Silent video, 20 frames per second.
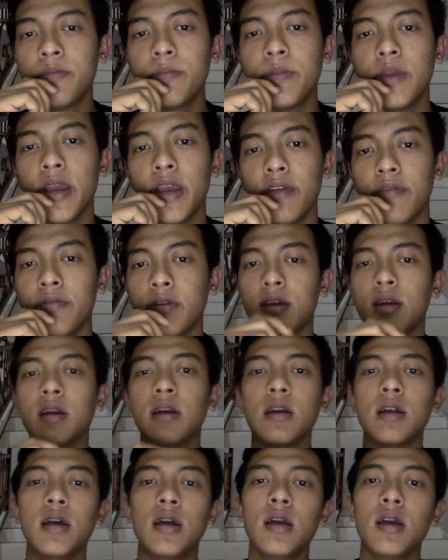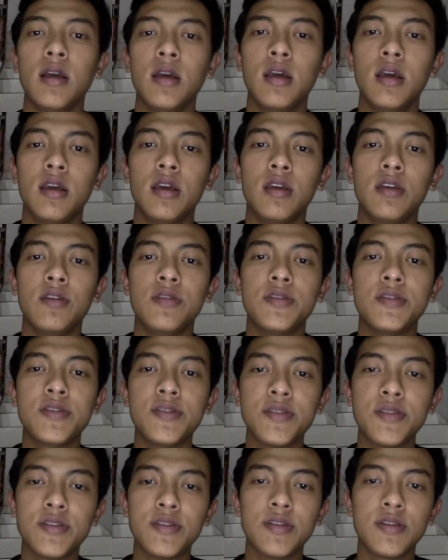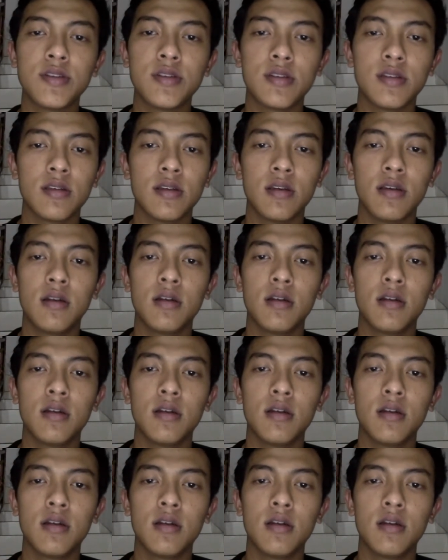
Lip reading: behavior, usage,